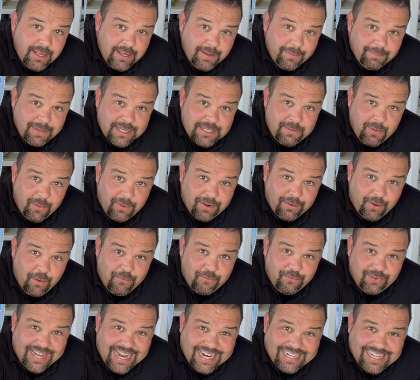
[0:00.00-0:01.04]
Makes me want to go
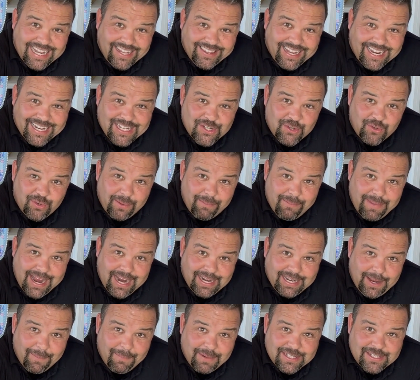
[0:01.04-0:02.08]
flag down ice cream
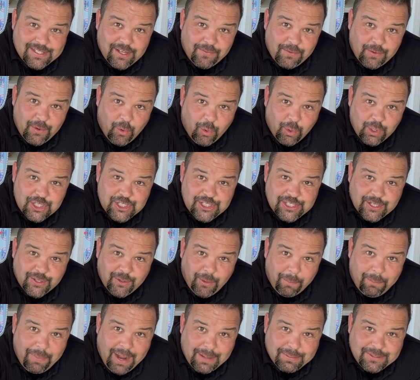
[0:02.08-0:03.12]
man, get myself an orange sickle
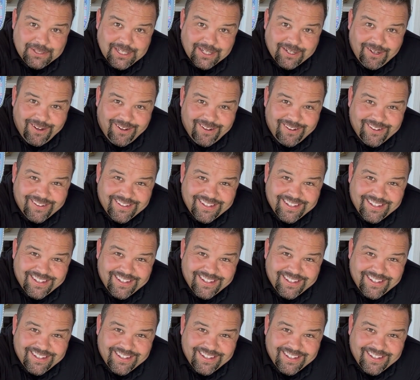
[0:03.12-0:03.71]
popsicle.